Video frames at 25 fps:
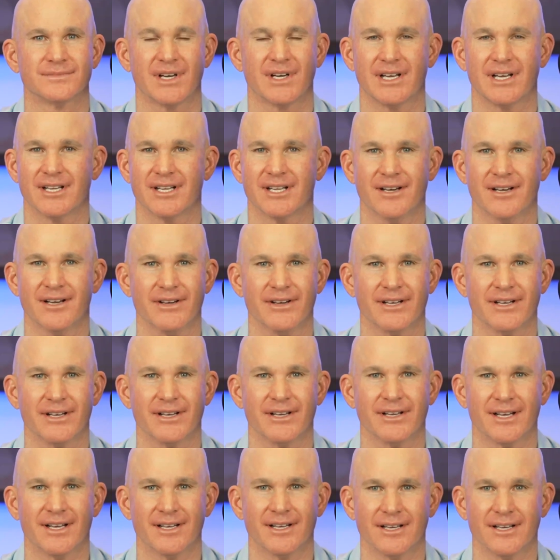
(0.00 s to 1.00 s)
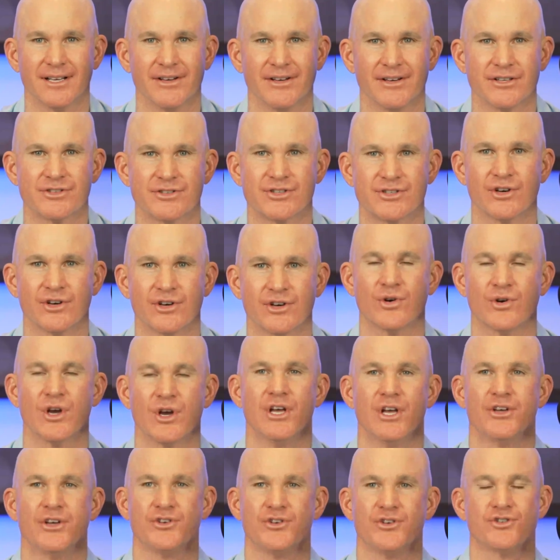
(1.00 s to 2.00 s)
I love it. So
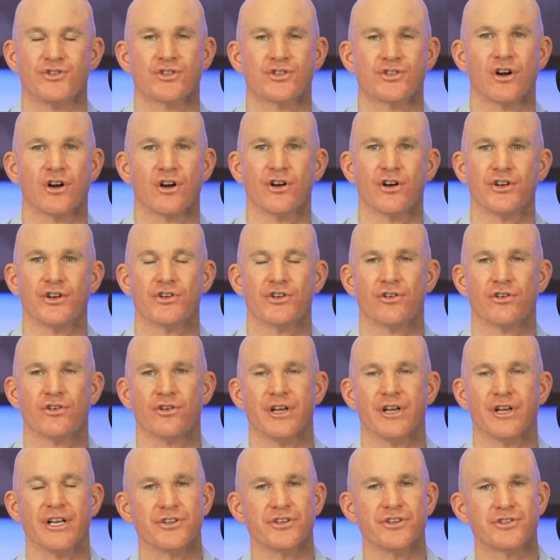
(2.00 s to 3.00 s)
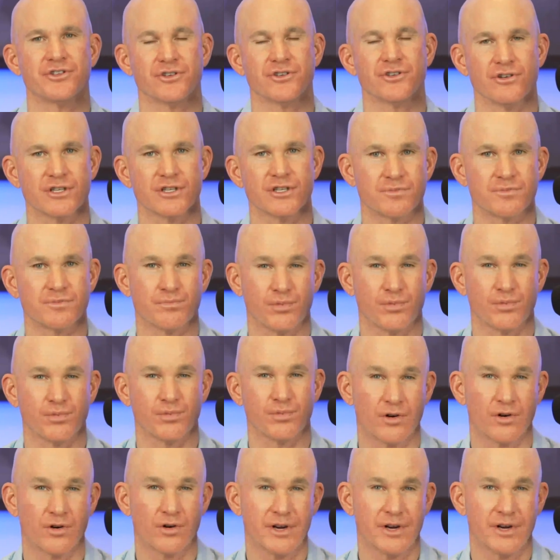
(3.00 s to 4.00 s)
you start your insurance
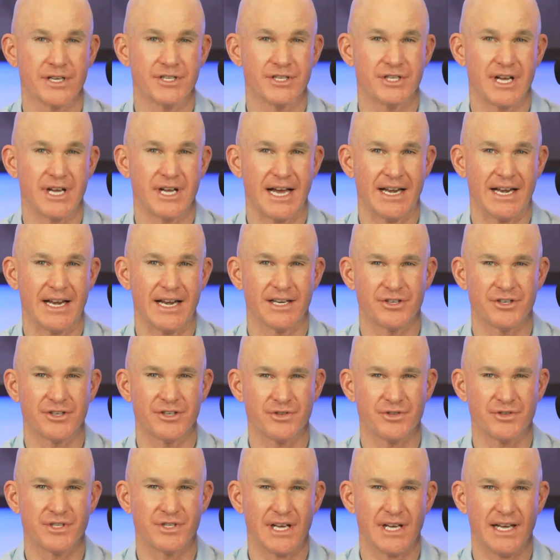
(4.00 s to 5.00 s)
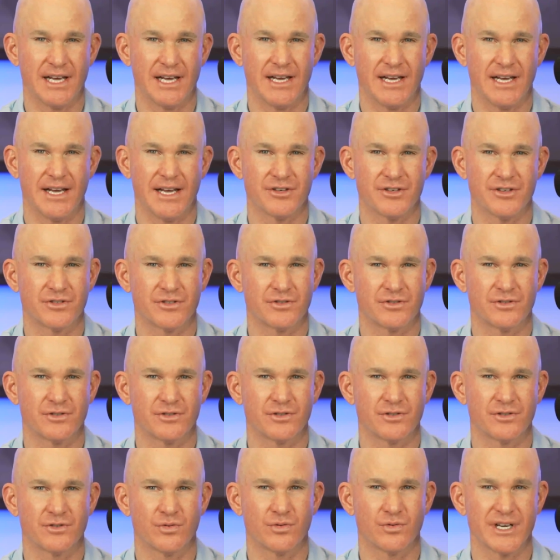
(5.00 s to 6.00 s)
brokerage at, did you say age
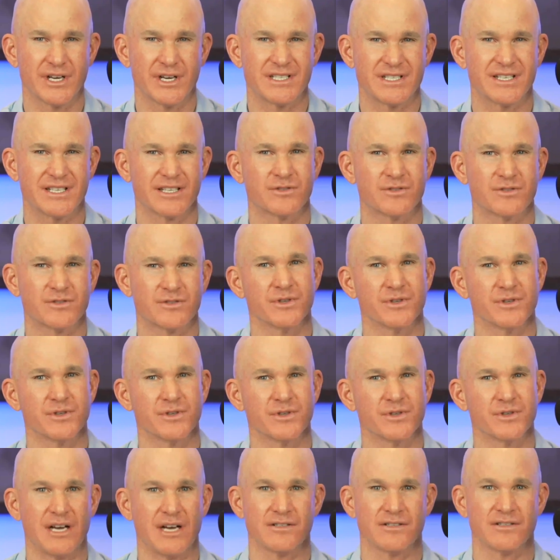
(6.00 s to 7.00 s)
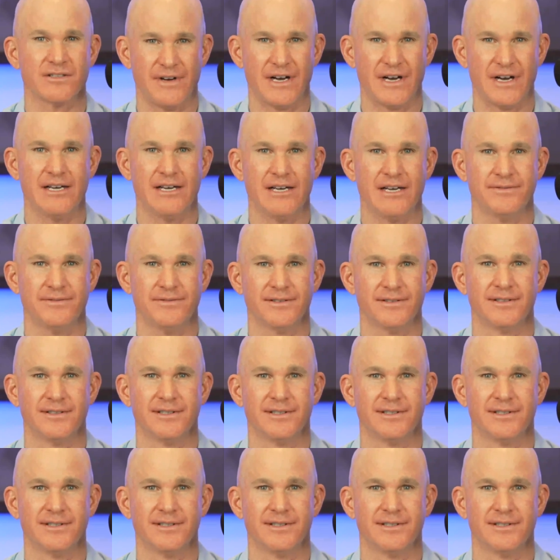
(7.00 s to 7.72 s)
26 was 2005?